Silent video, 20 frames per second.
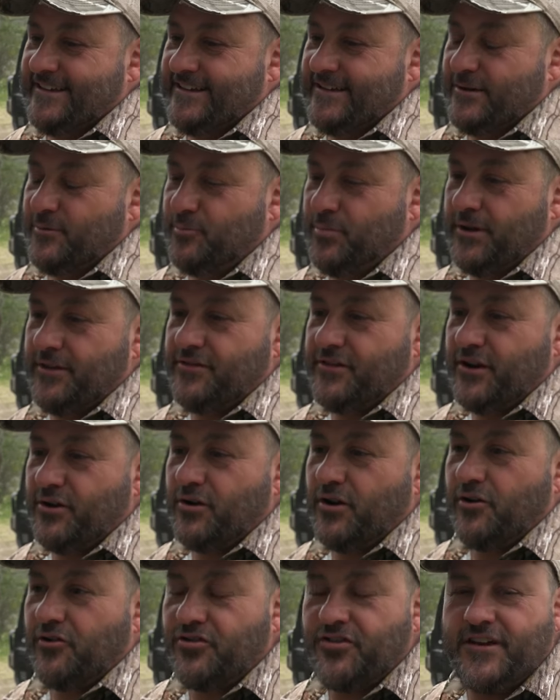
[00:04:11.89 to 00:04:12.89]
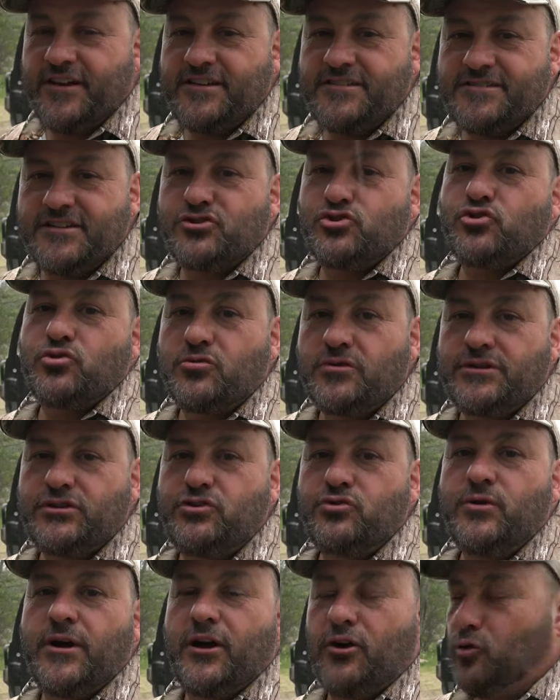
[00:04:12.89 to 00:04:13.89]
but there are things that truly do
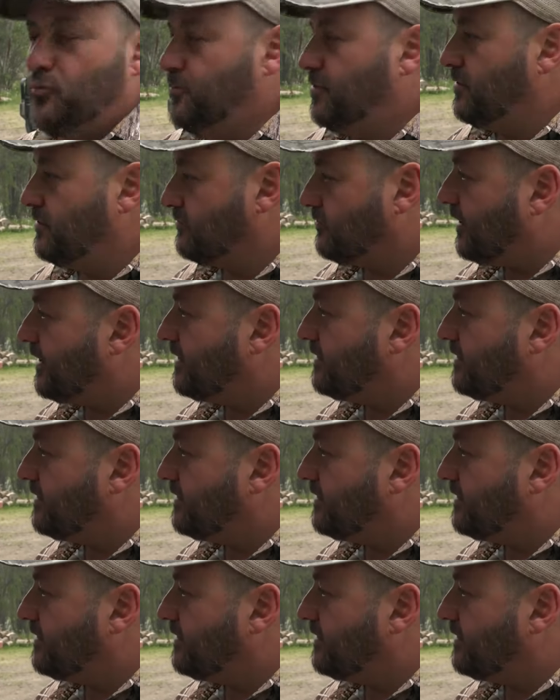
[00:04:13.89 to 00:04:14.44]
help, right?